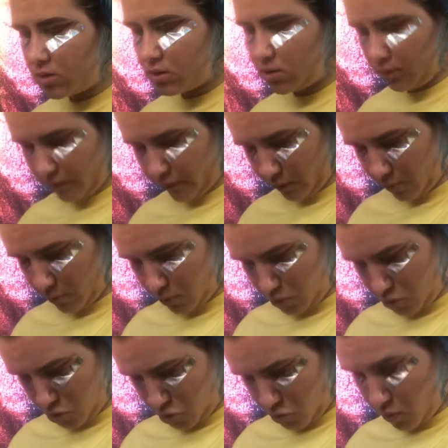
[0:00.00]
So for
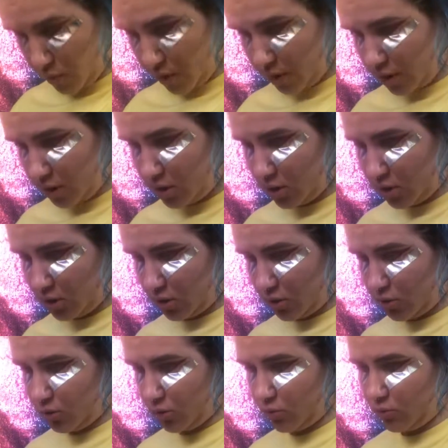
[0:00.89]
blue, we're going to
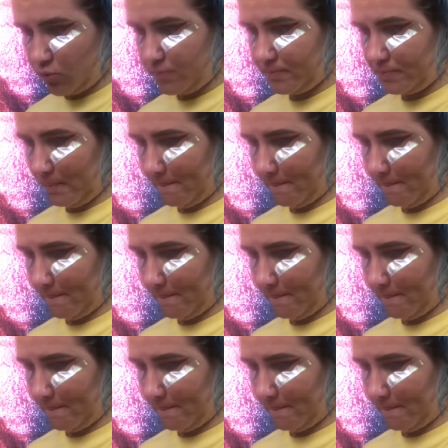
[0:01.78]
do,